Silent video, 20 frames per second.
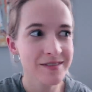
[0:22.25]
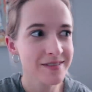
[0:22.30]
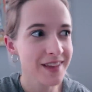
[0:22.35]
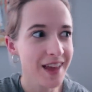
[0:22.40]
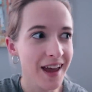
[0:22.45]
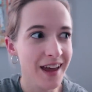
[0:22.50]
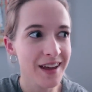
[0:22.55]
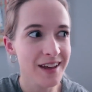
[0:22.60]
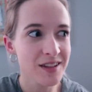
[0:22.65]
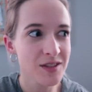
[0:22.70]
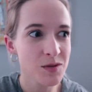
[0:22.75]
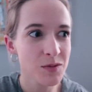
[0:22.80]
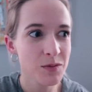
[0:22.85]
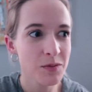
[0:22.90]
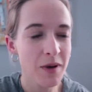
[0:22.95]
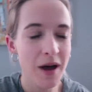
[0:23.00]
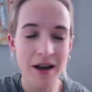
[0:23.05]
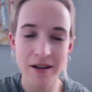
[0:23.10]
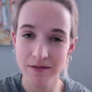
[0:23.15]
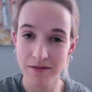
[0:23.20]
Like it's
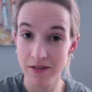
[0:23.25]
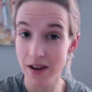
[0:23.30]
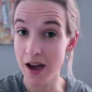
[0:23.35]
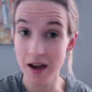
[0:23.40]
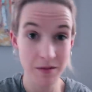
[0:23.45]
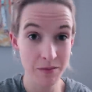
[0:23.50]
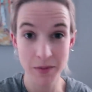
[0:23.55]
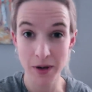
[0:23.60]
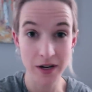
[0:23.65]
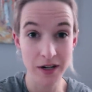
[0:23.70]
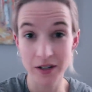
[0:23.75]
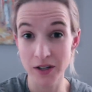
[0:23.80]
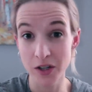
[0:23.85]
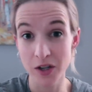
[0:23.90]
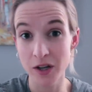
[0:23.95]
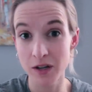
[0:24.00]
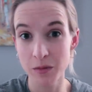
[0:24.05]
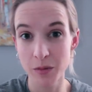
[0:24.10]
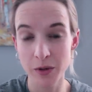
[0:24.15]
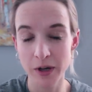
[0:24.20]
I've not been in a
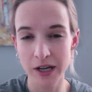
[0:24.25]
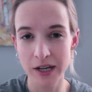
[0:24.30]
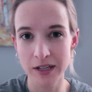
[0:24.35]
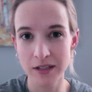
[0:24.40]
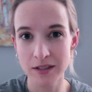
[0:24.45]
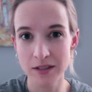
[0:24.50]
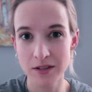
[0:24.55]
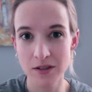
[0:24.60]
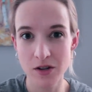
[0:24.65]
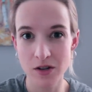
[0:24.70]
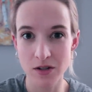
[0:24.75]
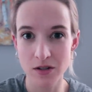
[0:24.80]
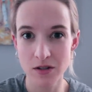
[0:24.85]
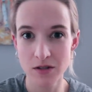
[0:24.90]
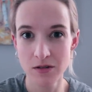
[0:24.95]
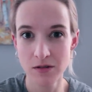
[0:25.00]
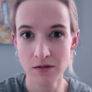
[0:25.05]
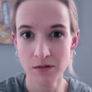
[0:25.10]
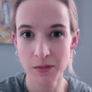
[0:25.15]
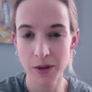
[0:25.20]
good place just
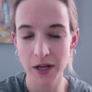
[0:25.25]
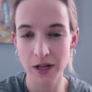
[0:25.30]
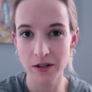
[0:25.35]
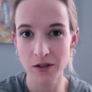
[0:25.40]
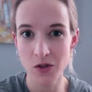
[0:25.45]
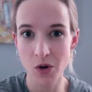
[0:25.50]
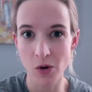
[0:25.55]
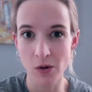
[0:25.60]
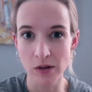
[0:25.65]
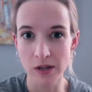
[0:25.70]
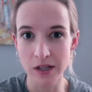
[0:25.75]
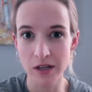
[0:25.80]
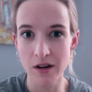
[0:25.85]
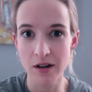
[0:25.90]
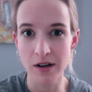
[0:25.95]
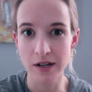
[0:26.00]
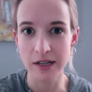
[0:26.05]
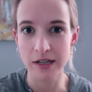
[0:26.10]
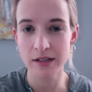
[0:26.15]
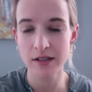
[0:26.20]
being totally
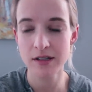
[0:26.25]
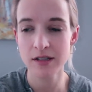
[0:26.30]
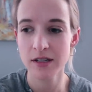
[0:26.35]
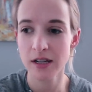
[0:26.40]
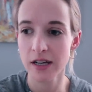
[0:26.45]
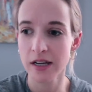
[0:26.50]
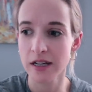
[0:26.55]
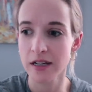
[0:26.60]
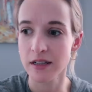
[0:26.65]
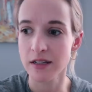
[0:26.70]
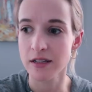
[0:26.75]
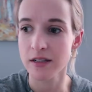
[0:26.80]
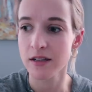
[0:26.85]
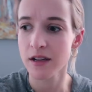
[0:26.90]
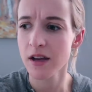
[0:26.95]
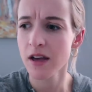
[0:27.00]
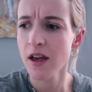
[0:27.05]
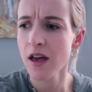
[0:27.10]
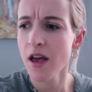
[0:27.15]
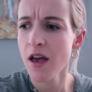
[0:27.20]
honest. And
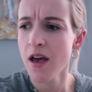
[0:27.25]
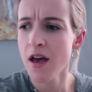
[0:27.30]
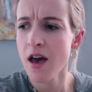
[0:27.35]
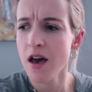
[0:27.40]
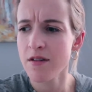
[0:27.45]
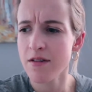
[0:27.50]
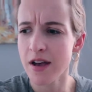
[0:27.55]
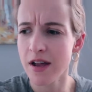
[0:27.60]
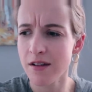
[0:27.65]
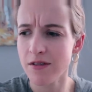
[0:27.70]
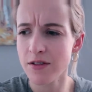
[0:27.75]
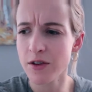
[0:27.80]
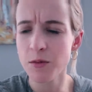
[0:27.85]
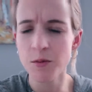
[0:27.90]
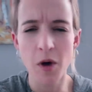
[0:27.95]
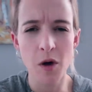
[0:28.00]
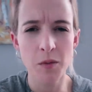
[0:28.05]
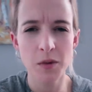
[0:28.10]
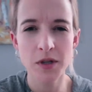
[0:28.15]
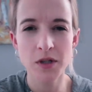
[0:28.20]
I've had a few
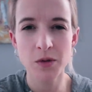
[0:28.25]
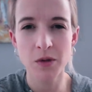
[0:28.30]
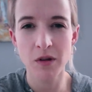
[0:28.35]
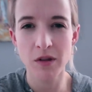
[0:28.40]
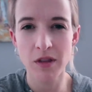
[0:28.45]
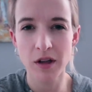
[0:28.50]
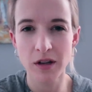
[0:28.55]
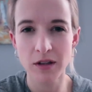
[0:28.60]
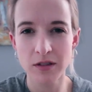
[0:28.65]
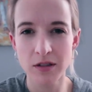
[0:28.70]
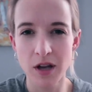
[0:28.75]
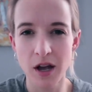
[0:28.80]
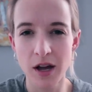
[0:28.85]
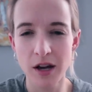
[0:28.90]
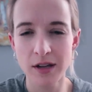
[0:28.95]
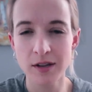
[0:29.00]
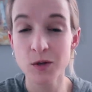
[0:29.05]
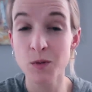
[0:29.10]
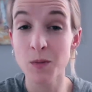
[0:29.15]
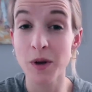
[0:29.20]
moments where things
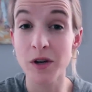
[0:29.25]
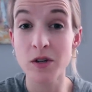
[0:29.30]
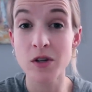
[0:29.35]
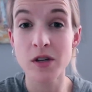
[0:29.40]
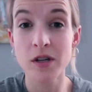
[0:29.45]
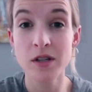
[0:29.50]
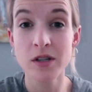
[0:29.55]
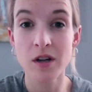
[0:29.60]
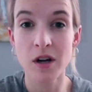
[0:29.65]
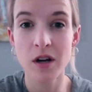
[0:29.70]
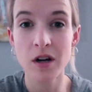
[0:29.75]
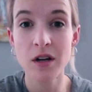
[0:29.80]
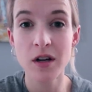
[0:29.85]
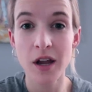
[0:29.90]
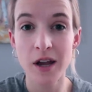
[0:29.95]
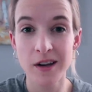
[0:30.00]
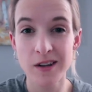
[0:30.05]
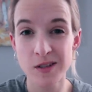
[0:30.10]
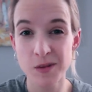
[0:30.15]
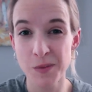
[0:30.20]
got especially dark
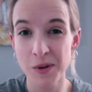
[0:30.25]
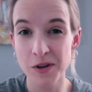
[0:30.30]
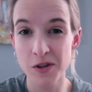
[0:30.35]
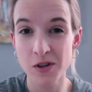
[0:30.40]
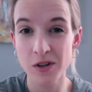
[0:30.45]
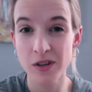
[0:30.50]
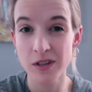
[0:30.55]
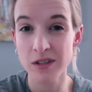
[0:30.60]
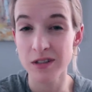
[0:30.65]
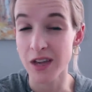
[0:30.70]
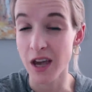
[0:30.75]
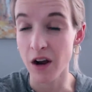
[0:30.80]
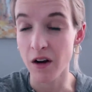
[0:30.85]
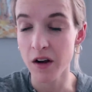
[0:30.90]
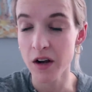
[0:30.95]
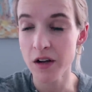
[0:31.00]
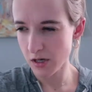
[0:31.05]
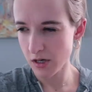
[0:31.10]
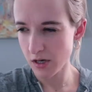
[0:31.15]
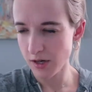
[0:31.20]
and especially
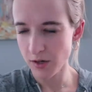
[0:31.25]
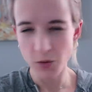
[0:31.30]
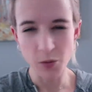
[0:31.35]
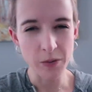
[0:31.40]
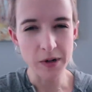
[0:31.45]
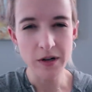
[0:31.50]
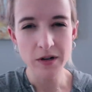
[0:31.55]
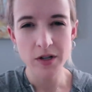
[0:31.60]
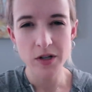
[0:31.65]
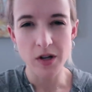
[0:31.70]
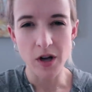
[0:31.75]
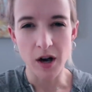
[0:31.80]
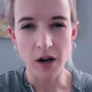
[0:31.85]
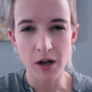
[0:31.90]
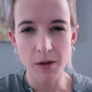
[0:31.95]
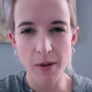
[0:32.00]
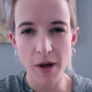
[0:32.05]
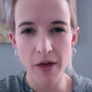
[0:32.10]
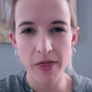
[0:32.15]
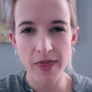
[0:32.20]
scary. It's weird to
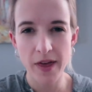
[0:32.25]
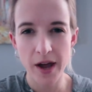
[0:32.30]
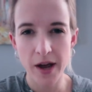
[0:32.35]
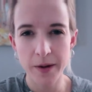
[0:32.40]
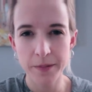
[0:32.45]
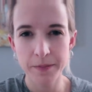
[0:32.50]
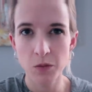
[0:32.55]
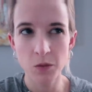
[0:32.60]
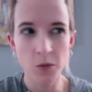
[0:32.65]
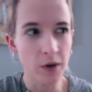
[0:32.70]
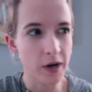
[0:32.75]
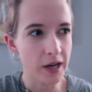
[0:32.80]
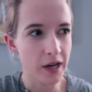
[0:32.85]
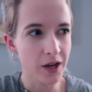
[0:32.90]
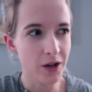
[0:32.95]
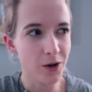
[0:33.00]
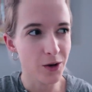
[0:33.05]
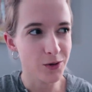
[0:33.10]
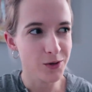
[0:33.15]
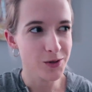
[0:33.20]
talk about that when I
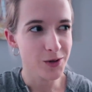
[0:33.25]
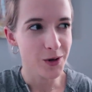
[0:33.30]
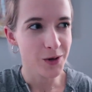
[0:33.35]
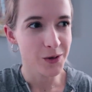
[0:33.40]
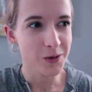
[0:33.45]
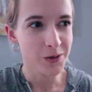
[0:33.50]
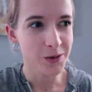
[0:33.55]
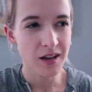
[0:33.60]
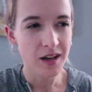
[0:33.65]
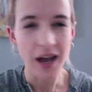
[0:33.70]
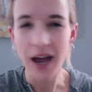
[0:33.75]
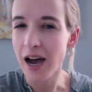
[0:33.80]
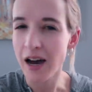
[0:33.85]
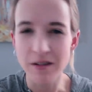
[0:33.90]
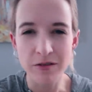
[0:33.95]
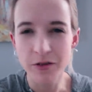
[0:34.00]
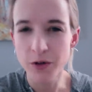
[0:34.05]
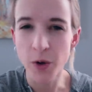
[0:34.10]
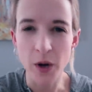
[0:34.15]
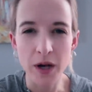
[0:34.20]
can also
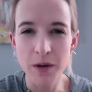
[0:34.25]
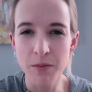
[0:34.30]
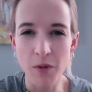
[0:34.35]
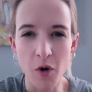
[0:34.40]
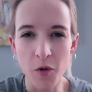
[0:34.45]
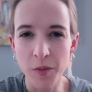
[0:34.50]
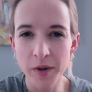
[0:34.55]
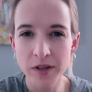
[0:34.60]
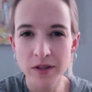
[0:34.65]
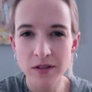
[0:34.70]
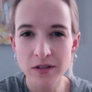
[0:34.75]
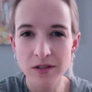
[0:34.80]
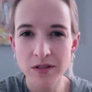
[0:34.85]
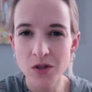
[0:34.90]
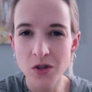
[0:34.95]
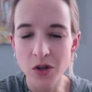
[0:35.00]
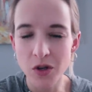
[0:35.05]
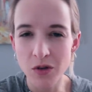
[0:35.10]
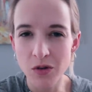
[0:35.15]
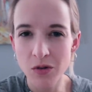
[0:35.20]
have great moments
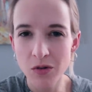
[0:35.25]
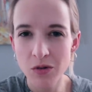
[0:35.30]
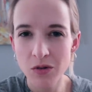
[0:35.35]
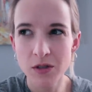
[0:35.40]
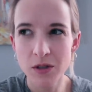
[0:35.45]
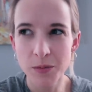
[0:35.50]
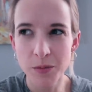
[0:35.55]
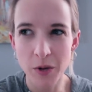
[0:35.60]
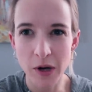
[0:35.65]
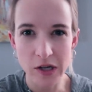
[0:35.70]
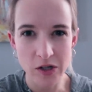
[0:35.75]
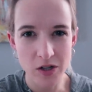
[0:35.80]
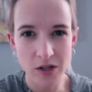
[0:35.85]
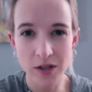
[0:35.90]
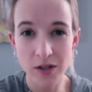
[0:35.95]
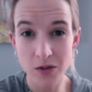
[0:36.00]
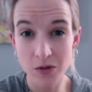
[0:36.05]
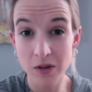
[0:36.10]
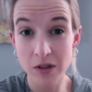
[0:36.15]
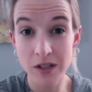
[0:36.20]
too.
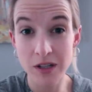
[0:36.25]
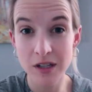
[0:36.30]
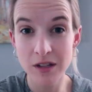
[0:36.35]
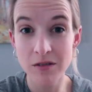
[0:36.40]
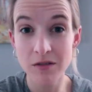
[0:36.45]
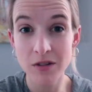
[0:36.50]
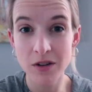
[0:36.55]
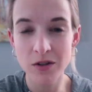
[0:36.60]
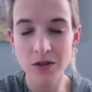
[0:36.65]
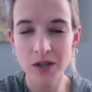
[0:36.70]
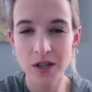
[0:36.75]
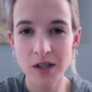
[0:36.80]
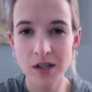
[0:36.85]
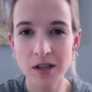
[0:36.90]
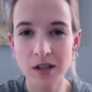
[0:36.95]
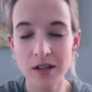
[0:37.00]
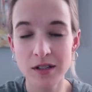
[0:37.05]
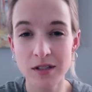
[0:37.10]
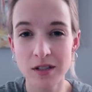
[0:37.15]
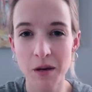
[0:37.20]
Depression is really
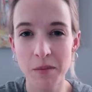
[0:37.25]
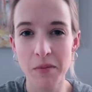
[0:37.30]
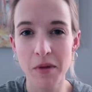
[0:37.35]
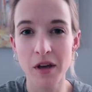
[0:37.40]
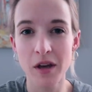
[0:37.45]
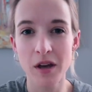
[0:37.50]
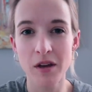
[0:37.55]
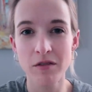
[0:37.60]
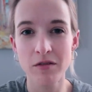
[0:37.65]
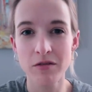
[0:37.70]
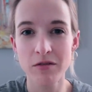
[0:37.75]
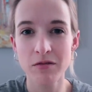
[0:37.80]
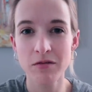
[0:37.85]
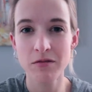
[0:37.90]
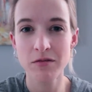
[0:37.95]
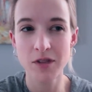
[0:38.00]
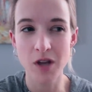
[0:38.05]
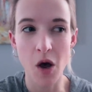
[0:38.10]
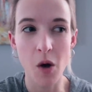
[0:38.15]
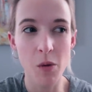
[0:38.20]
confusing. It's something I've
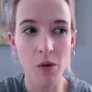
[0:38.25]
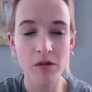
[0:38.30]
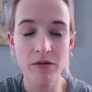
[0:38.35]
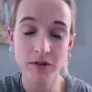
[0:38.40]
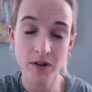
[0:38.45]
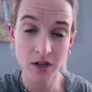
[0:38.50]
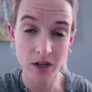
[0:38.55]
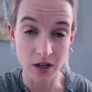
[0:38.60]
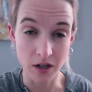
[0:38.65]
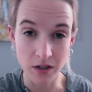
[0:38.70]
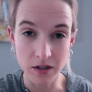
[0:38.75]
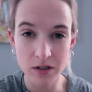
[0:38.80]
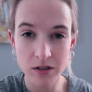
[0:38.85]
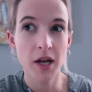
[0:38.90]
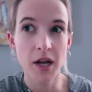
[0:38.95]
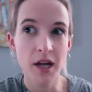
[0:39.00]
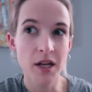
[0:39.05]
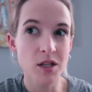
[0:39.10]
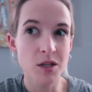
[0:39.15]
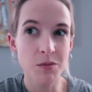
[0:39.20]
dealt with for
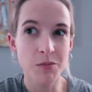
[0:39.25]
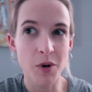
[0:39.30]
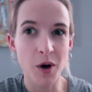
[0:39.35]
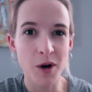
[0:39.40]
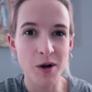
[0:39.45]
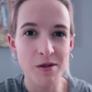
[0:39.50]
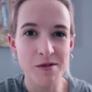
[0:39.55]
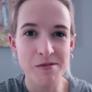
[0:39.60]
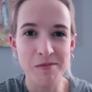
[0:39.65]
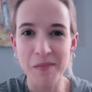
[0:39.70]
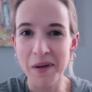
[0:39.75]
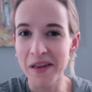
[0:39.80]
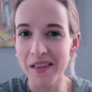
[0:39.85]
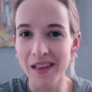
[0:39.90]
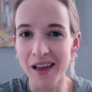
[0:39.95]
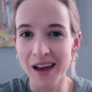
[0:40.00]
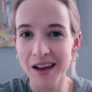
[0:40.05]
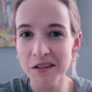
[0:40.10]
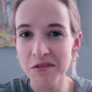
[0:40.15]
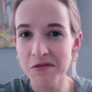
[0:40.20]
years. It's a part of my
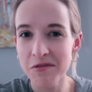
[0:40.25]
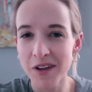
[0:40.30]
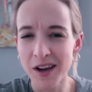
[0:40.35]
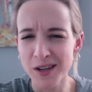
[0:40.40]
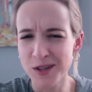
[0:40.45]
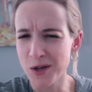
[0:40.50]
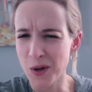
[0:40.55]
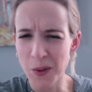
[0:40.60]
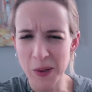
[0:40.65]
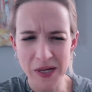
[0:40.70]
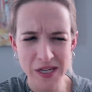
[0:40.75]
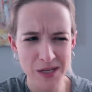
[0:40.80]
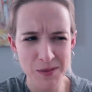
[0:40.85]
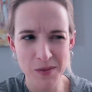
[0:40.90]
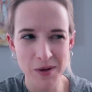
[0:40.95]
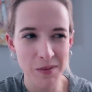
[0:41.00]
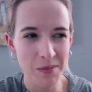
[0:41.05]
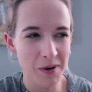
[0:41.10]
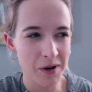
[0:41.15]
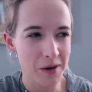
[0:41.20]
life. I don't want it to
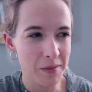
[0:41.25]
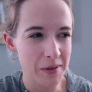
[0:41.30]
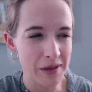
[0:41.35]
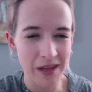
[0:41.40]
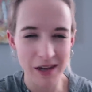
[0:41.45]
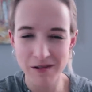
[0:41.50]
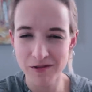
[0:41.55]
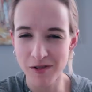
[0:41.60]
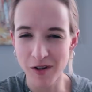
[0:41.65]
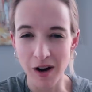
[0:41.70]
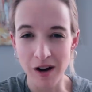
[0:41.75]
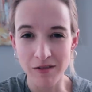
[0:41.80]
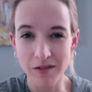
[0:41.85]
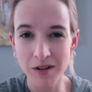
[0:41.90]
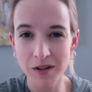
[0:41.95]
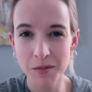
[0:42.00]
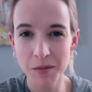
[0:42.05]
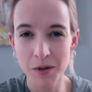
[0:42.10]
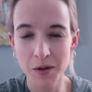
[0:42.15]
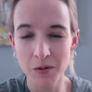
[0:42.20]
be a part of my life
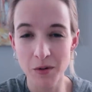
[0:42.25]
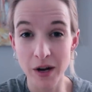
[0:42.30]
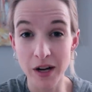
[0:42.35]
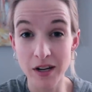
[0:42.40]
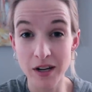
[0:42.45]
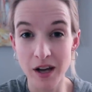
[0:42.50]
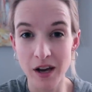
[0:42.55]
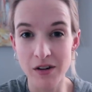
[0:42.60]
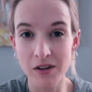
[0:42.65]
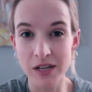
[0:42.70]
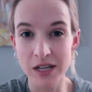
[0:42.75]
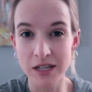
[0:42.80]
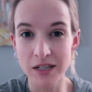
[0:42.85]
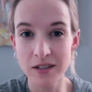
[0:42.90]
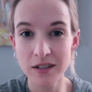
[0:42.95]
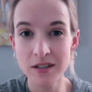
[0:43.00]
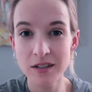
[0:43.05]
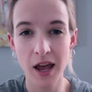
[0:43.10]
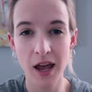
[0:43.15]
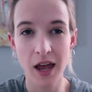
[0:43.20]
forever, but right now it
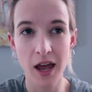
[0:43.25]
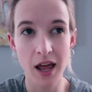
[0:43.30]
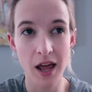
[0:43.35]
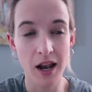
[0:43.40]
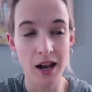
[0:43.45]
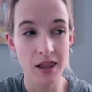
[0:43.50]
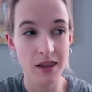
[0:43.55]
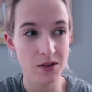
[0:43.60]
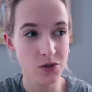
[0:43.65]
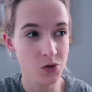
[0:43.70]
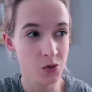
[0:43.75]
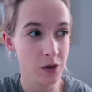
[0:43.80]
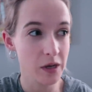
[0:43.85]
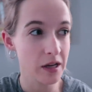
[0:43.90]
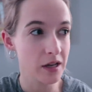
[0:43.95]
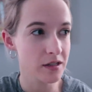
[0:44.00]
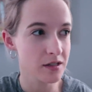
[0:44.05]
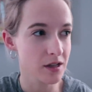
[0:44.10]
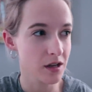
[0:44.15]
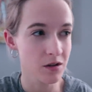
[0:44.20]
is. And this
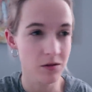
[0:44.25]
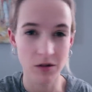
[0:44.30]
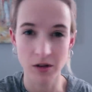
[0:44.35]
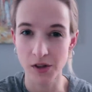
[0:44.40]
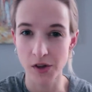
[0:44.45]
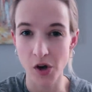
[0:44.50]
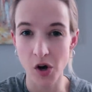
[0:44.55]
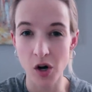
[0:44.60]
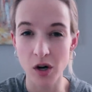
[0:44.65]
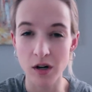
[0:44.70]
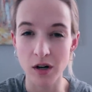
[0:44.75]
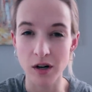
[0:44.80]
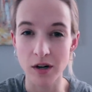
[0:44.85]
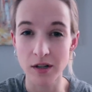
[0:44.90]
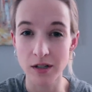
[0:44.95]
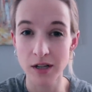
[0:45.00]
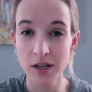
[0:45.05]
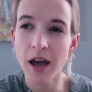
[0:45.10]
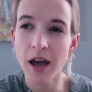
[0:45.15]
week it's hit really hard.